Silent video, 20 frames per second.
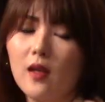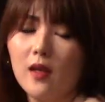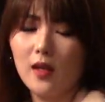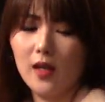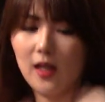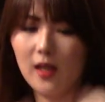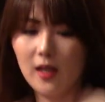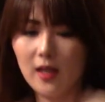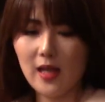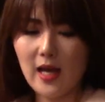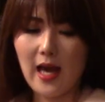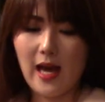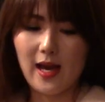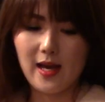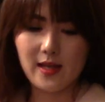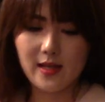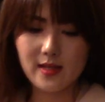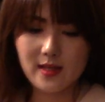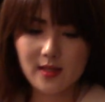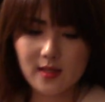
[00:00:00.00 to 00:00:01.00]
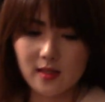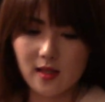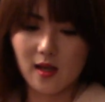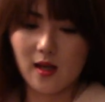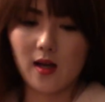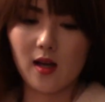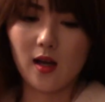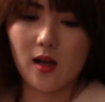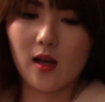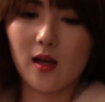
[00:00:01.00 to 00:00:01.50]
And it has
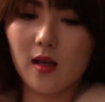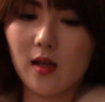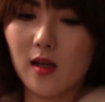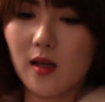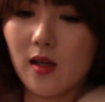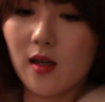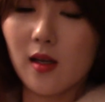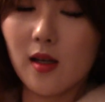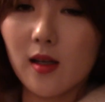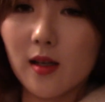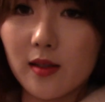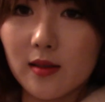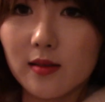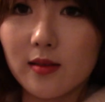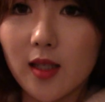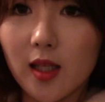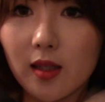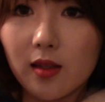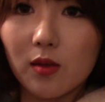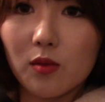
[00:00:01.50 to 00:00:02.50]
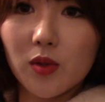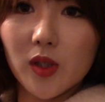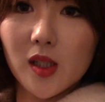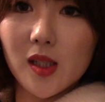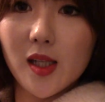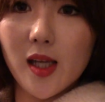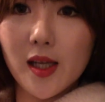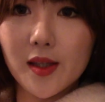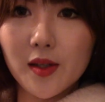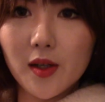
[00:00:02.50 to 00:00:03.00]
not the real
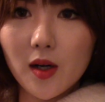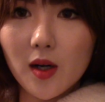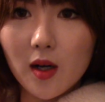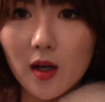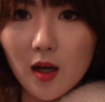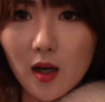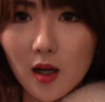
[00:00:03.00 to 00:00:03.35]
leather,